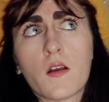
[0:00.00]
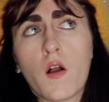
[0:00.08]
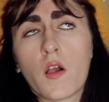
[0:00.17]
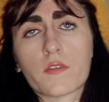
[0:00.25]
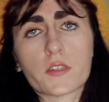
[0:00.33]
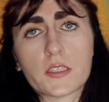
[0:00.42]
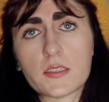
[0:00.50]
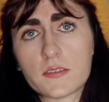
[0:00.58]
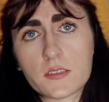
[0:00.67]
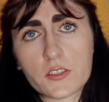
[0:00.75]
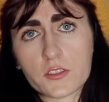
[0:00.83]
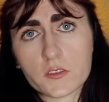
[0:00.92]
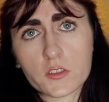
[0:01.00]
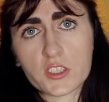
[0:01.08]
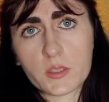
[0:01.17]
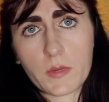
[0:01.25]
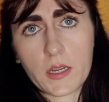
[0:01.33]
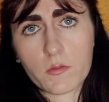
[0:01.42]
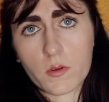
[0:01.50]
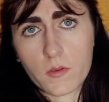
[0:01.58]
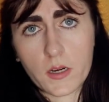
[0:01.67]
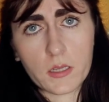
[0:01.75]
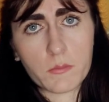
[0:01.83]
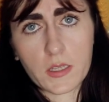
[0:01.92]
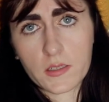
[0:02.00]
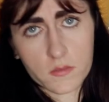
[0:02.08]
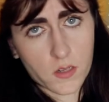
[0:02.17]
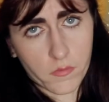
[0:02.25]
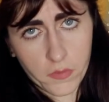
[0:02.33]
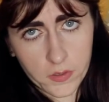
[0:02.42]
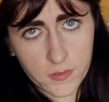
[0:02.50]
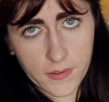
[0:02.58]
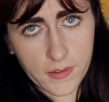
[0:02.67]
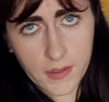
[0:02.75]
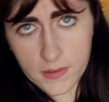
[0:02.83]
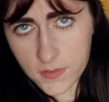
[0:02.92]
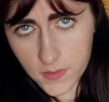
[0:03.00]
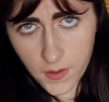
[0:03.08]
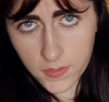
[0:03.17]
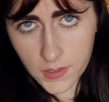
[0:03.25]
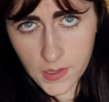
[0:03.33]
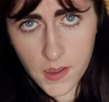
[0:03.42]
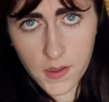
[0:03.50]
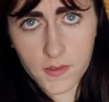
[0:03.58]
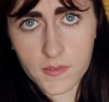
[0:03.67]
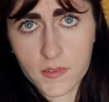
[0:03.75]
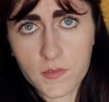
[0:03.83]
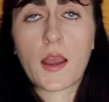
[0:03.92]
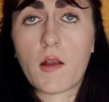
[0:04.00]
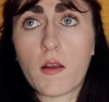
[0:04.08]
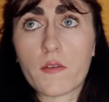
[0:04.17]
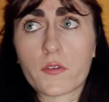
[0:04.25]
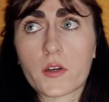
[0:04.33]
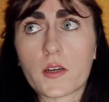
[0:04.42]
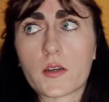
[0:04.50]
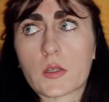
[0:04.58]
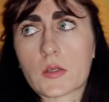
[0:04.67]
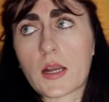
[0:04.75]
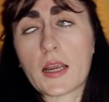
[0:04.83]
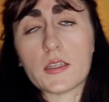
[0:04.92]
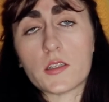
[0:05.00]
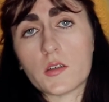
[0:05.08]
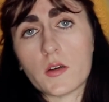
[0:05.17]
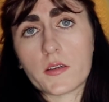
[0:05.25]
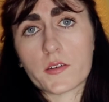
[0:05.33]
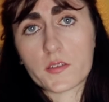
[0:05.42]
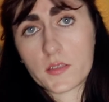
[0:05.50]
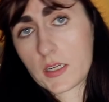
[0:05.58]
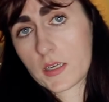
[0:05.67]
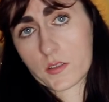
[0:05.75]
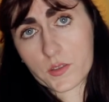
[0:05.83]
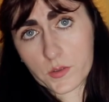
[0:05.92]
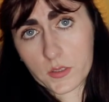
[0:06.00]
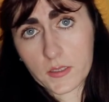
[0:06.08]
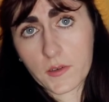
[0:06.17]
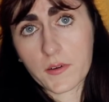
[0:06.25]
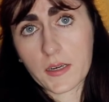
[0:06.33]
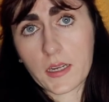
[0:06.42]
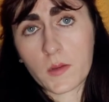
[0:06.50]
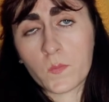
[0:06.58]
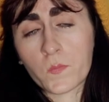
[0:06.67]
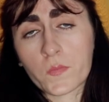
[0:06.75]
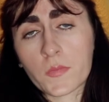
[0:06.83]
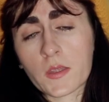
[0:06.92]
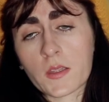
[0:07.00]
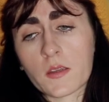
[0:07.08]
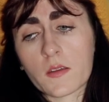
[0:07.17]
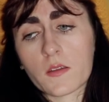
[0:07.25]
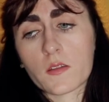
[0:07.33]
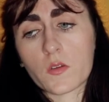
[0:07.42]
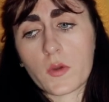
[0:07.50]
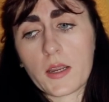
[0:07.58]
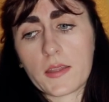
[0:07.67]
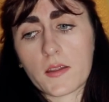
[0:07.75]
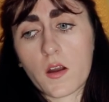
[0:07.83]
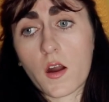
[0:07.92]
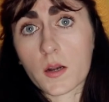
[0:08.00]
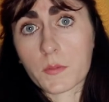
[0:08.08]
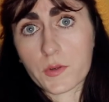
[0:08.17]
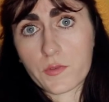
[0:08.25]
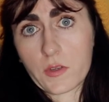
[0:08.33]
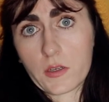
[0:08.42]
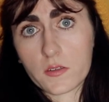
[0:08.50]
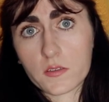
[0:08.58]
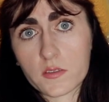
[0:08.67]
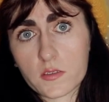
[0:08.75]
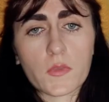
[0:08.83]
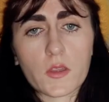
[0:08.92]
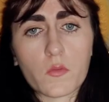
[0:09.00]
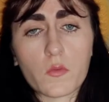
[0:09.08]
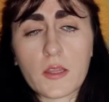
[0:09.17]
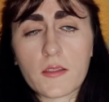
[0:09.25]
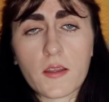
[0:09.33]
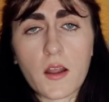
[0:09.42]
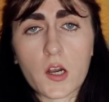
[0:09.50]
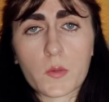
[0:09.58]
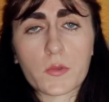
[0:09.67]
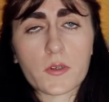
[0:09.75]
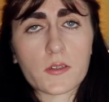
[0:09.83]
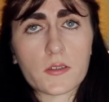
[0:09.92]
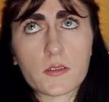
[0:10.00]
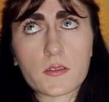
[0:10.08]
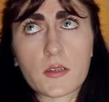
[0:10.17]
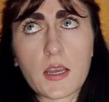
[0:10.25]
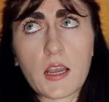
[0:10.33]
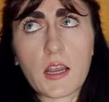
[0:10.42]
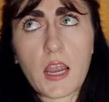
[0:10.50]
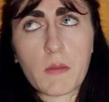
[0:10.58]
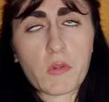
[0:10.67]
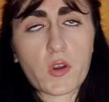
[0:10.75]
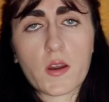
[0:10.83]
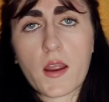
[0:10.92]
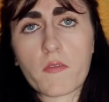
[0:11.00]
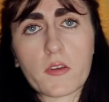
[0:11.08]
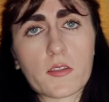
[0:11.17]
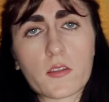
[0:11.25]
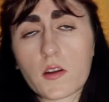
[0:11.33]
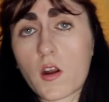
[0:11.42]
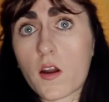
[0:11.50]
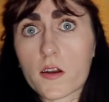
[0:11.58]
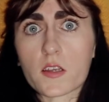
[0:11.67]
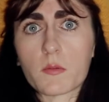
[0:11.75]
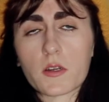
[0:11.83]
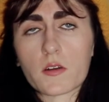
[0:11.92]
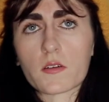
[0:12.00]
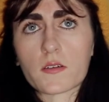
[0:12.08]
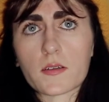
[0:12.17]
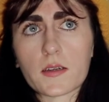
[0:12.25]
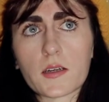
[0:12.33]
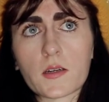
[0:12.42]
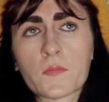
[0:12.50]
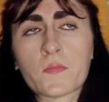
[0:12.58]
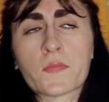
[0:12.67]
all of her decisions she made were right, because obviously that's not the case. However, I do understand to a degree the way that Harper feels. When Harper and Abby are having their argument earlier,